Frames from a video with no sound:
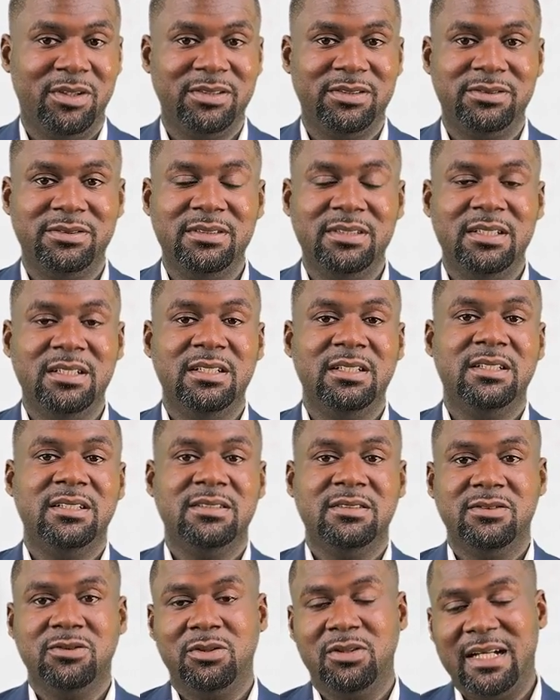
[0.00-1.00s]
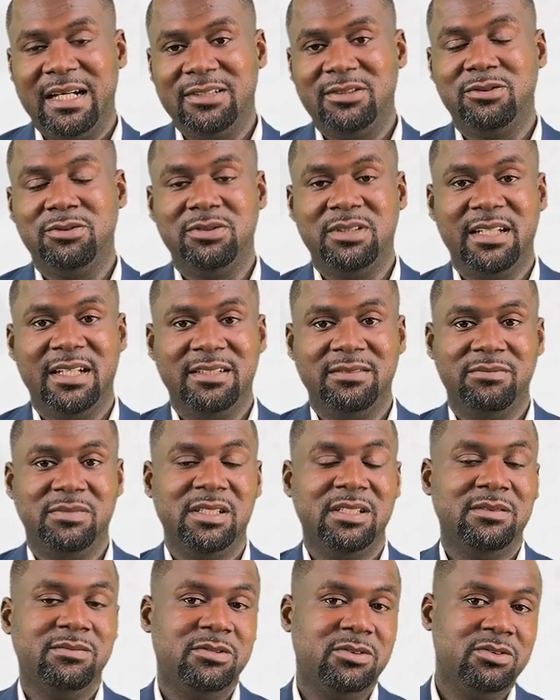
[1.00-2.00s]
model, so that you can
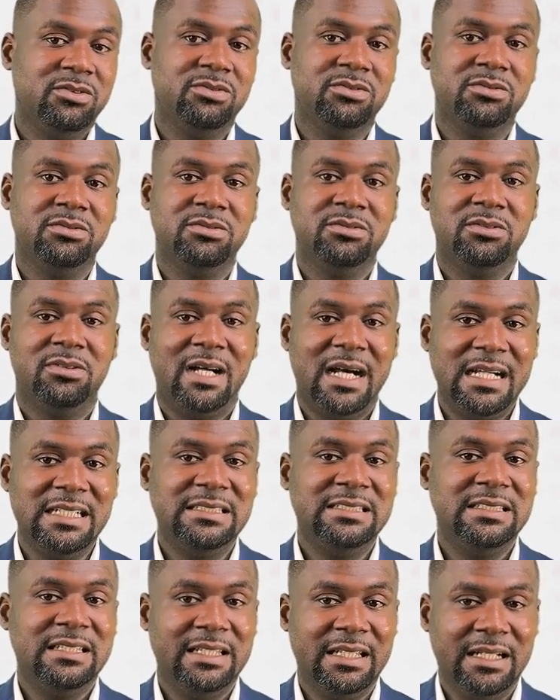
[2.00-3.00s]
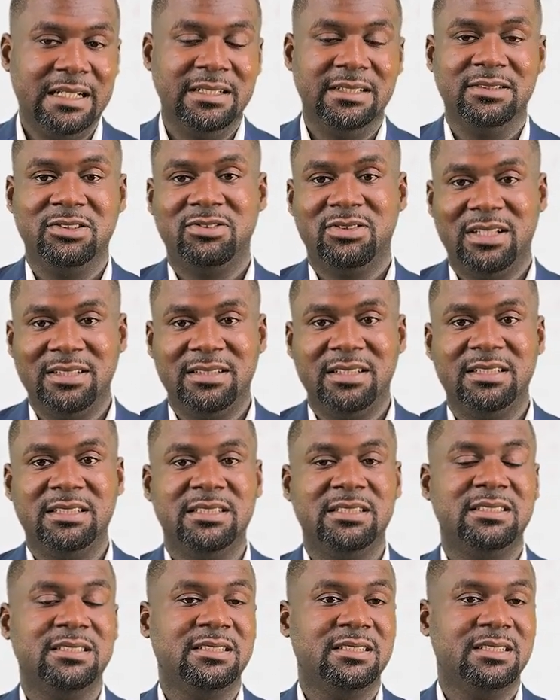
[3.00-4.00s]
be able to write the
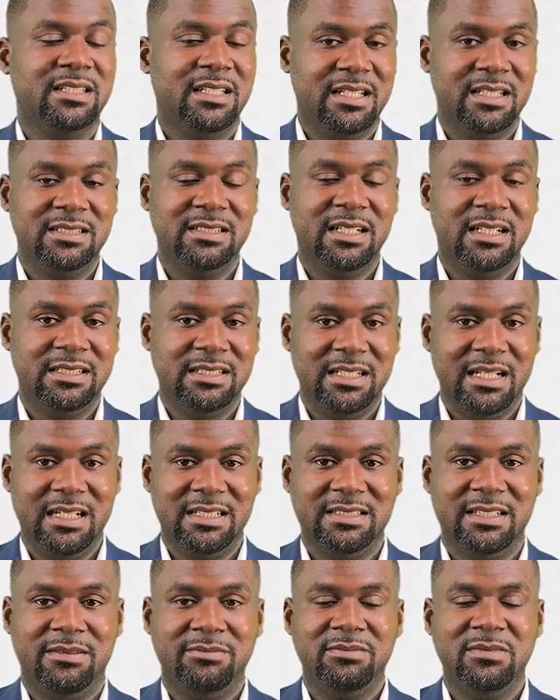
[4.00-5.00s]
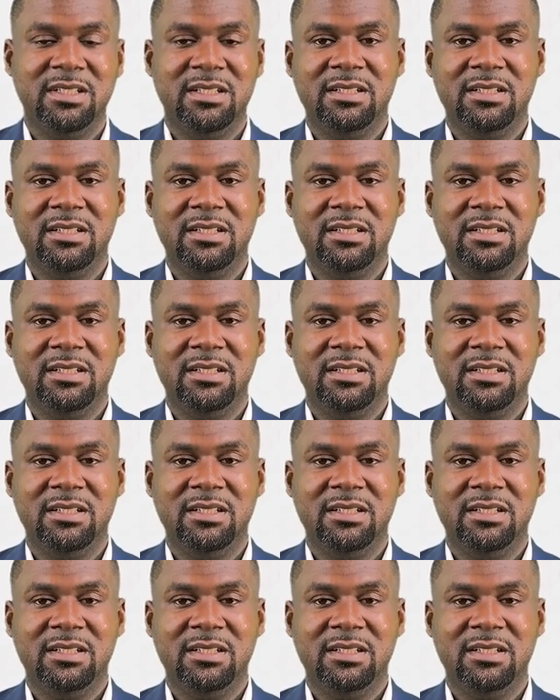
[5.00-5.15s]
strategic case study exam.